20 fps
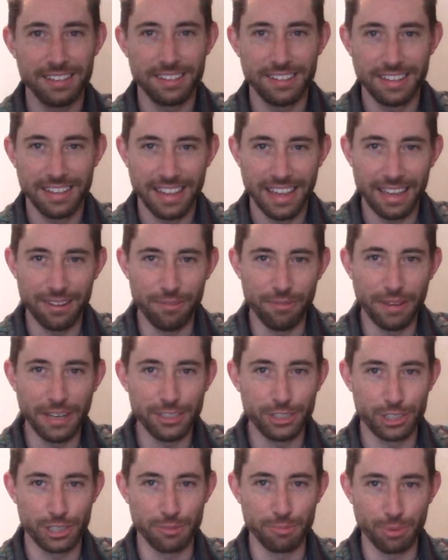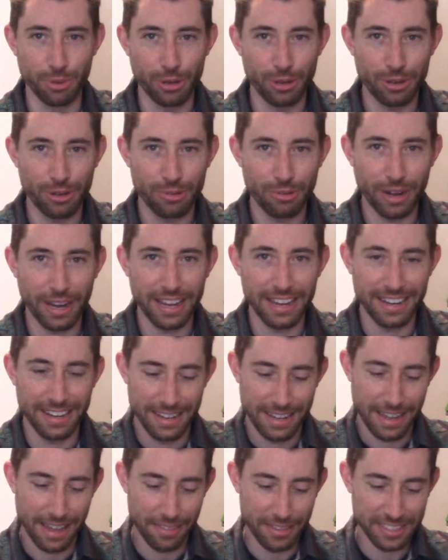adventure book, right?
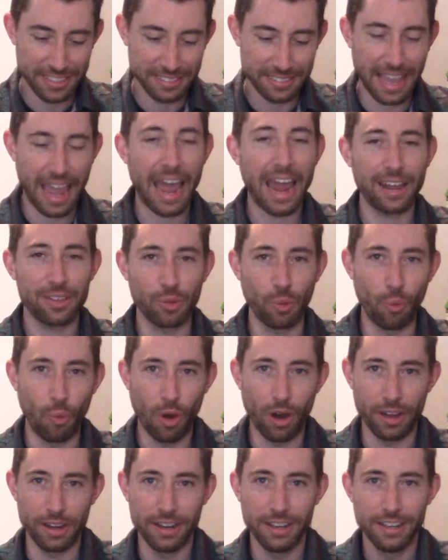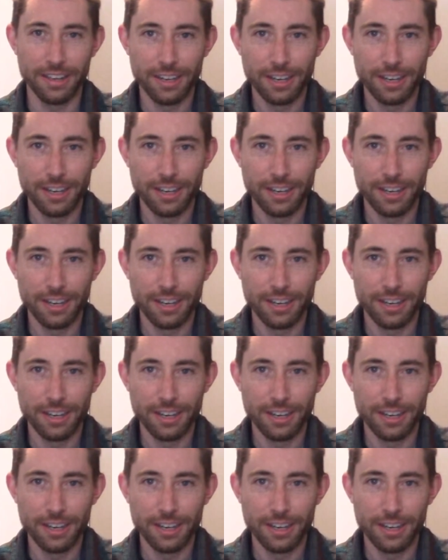And this is Act 1.